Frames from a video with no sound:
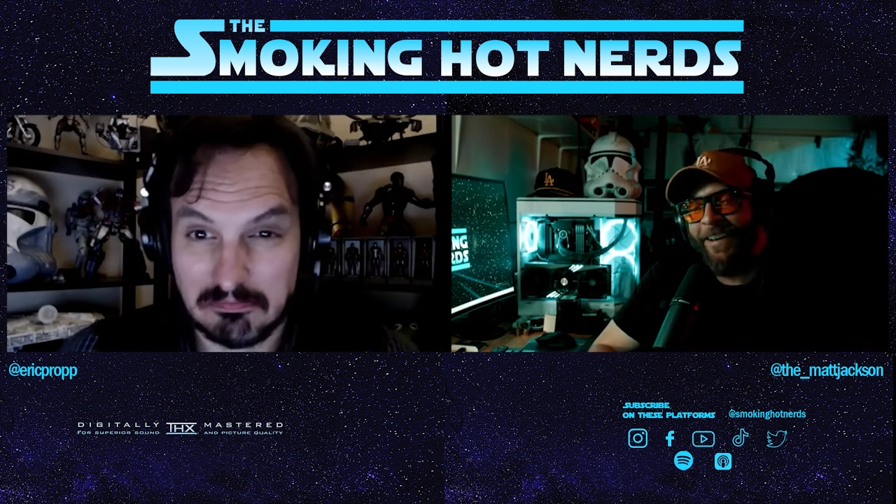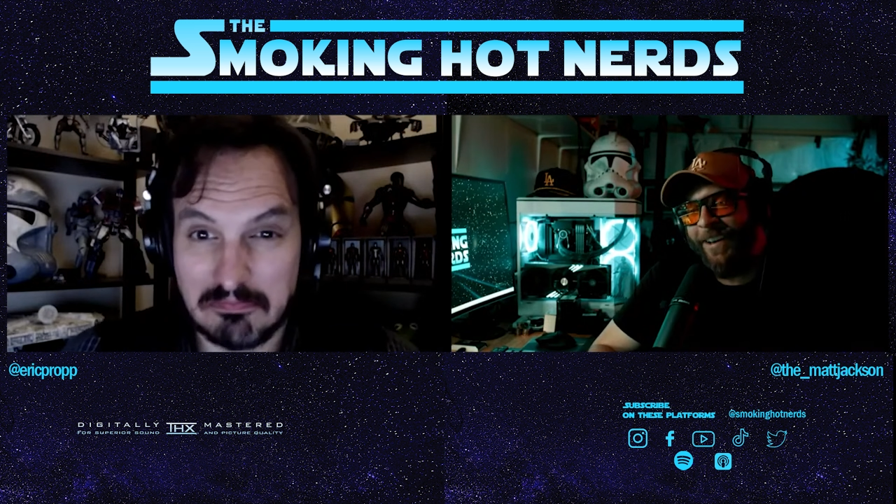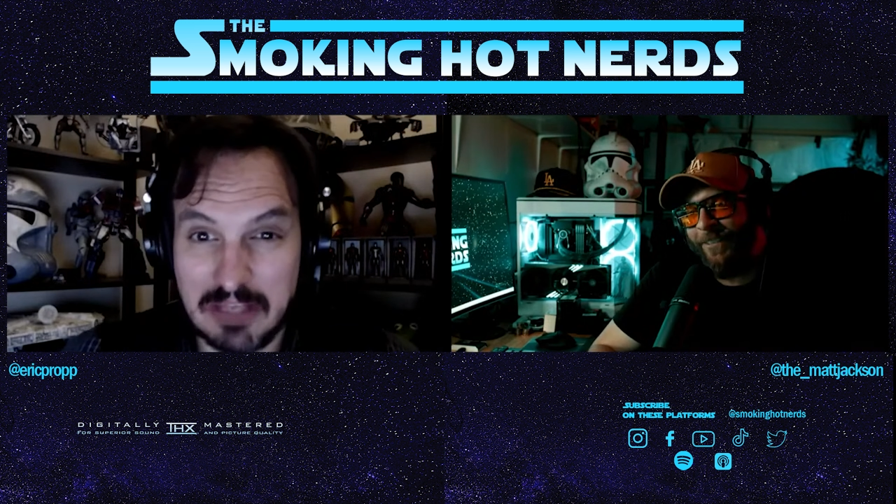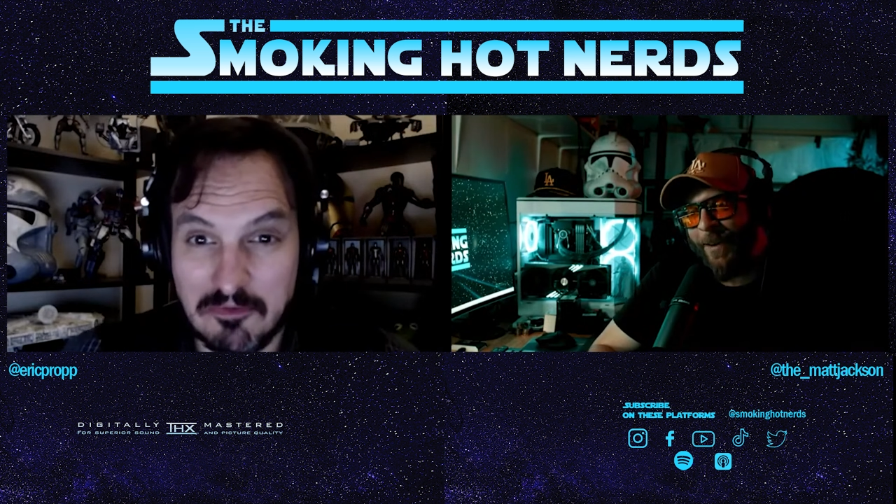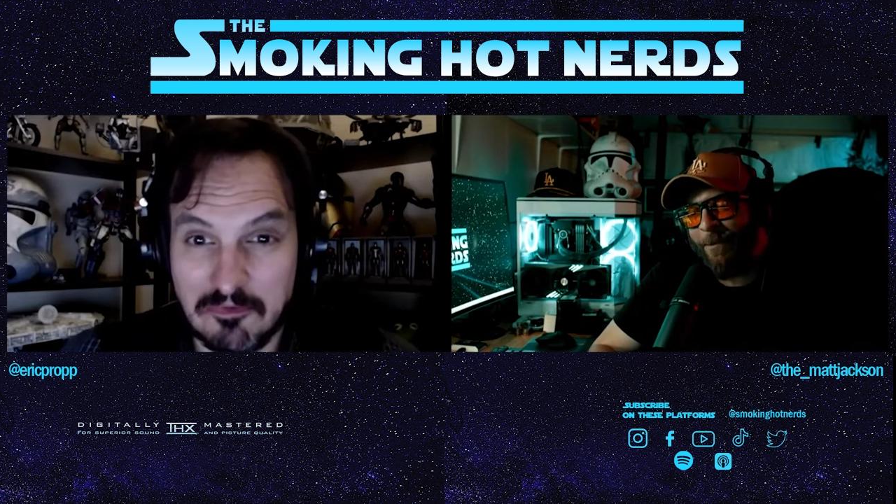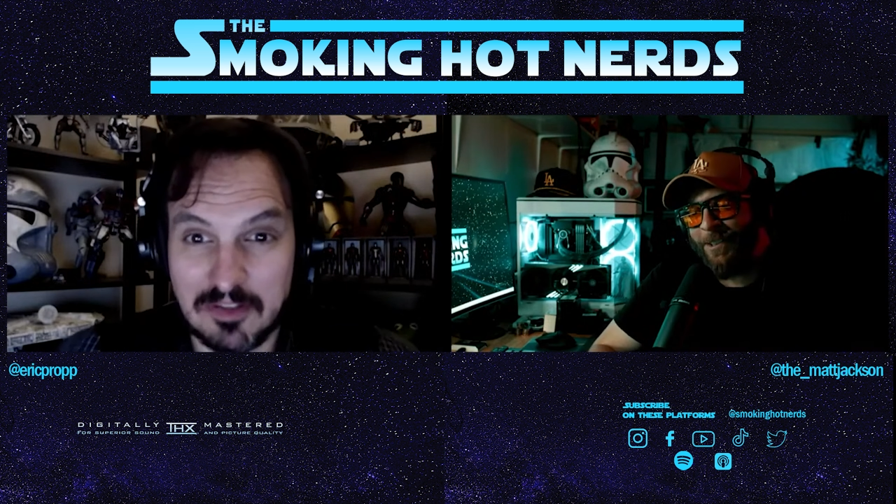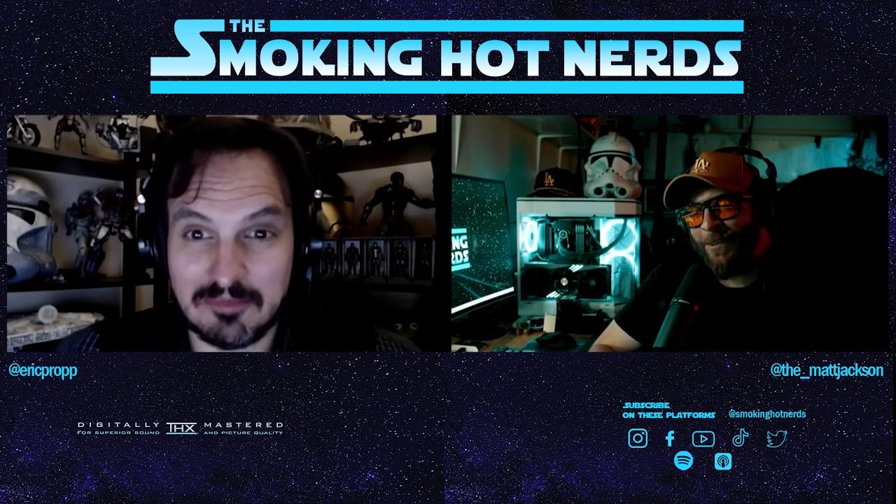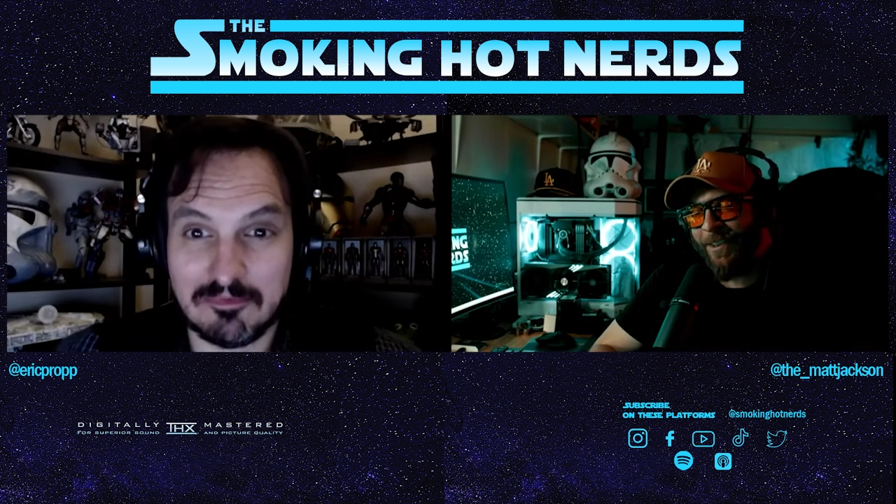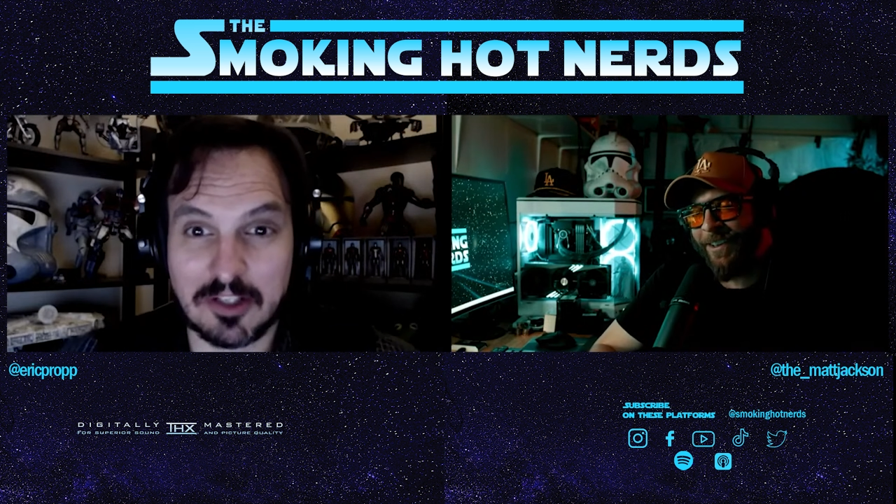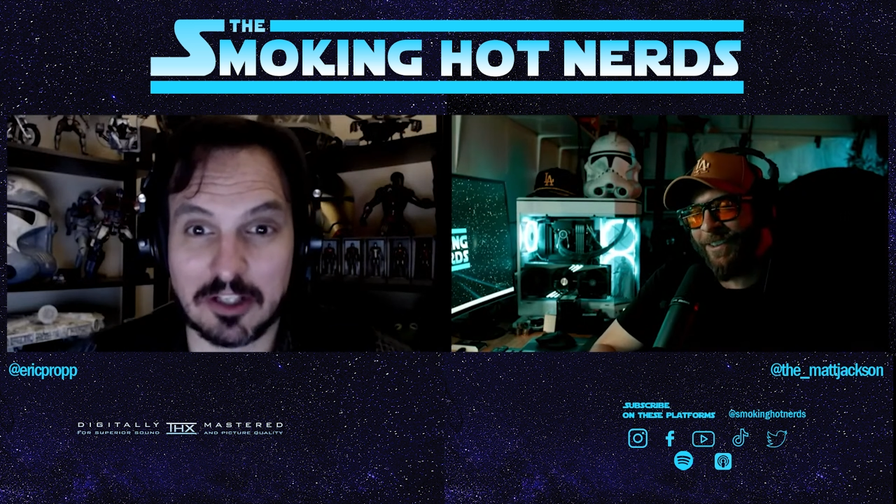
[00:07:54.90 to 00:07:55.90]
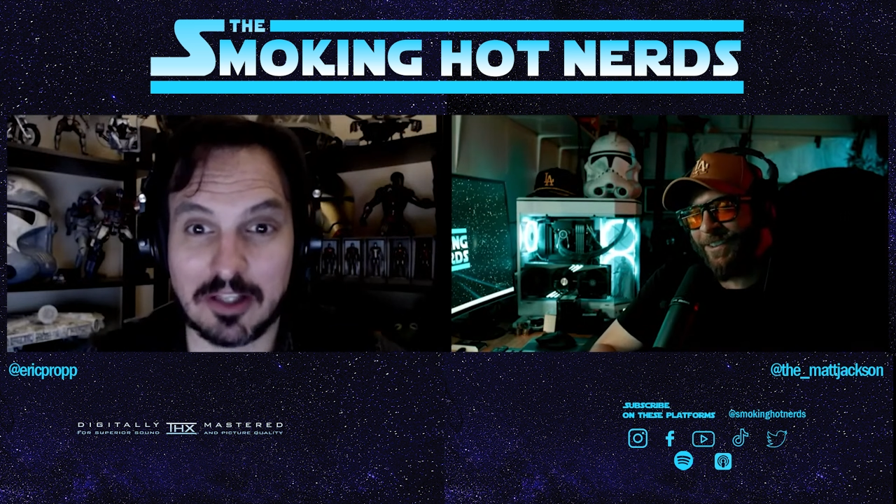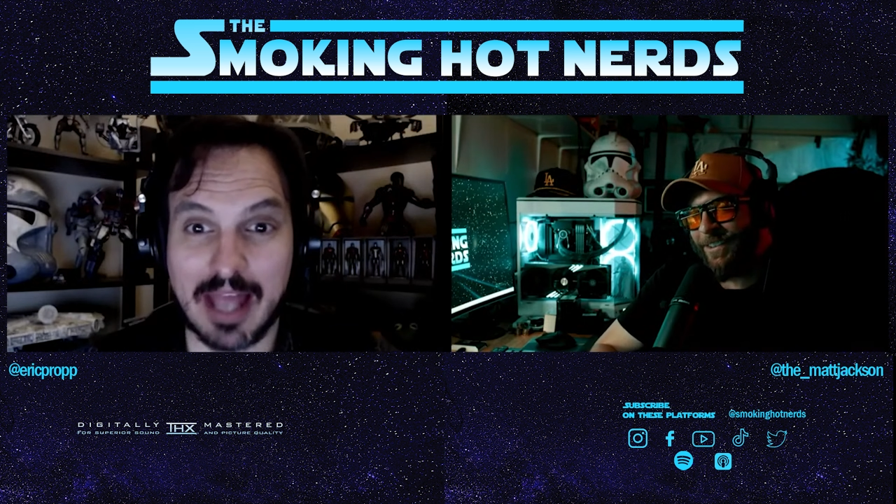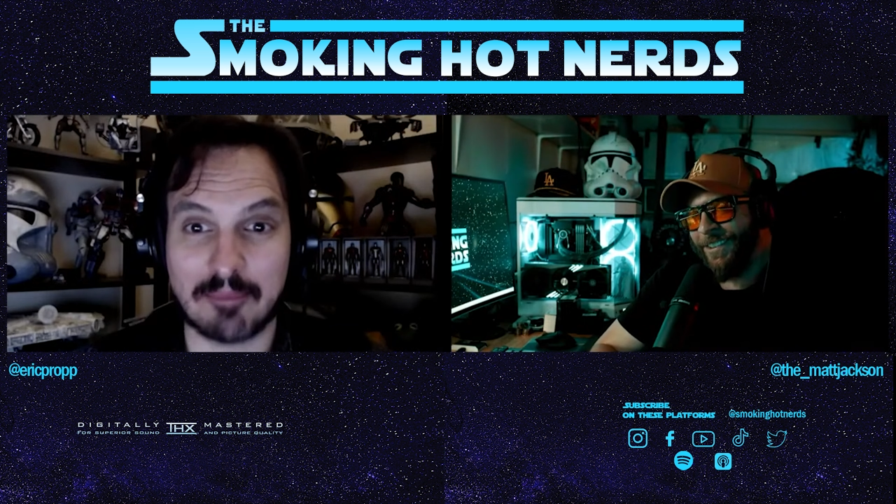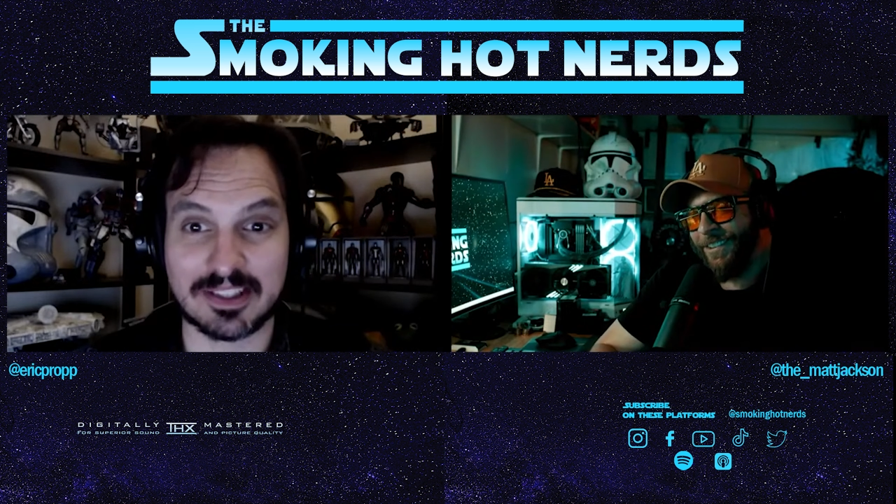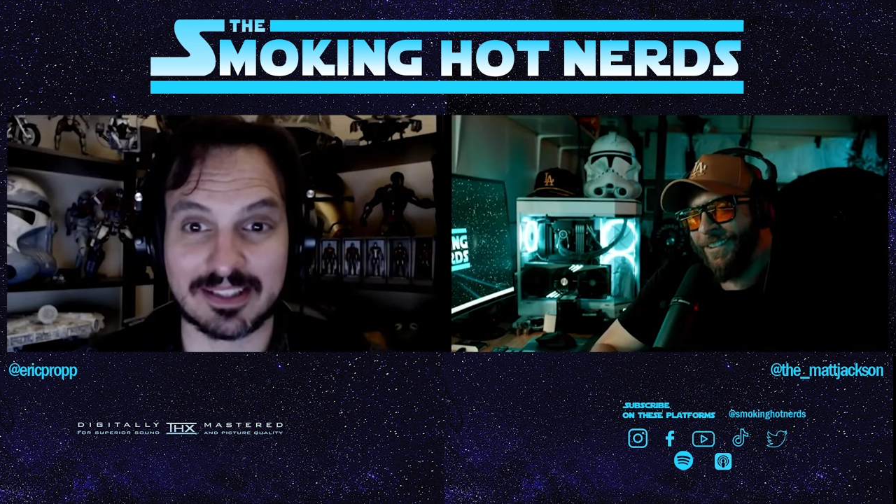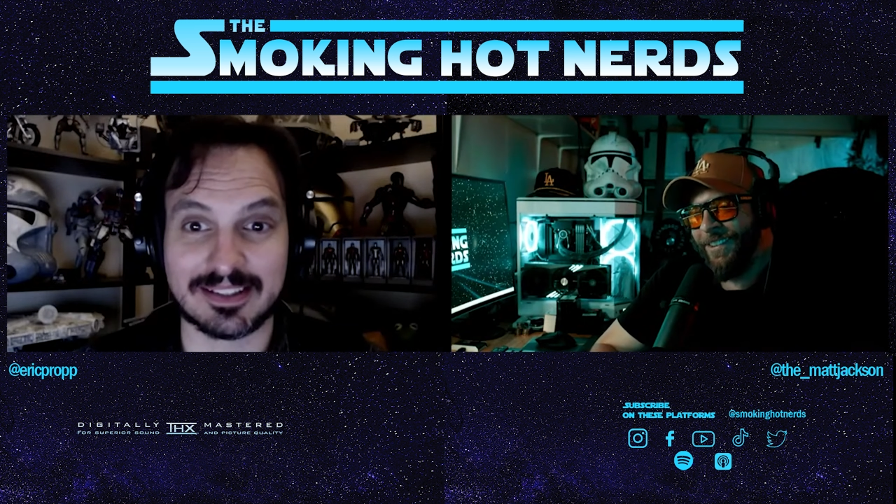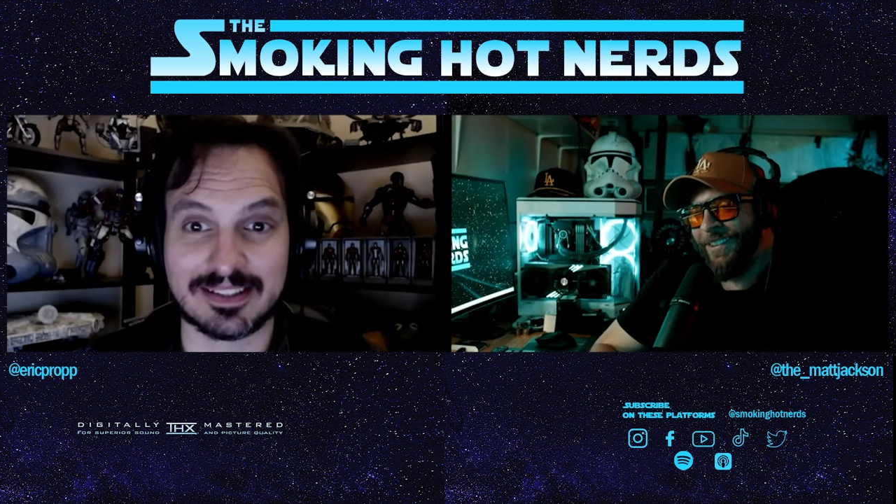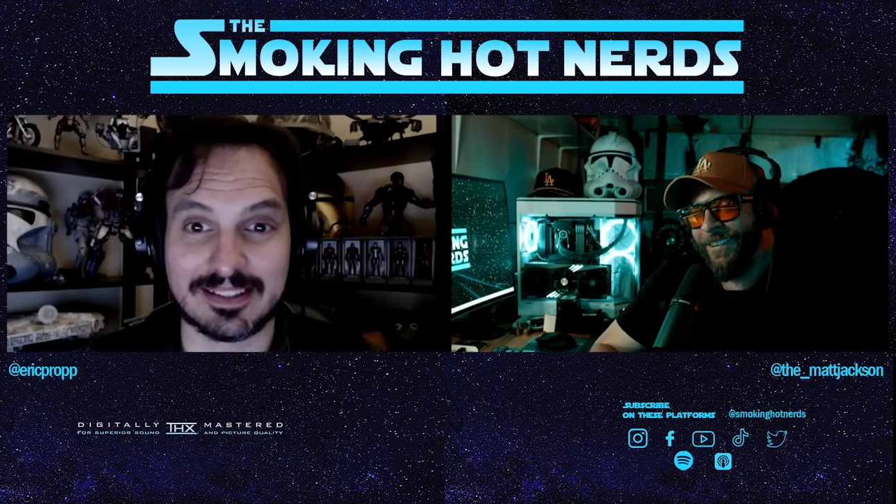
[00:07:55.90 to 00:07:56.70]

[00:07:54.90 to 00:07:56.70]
and maybe if some kids lapses.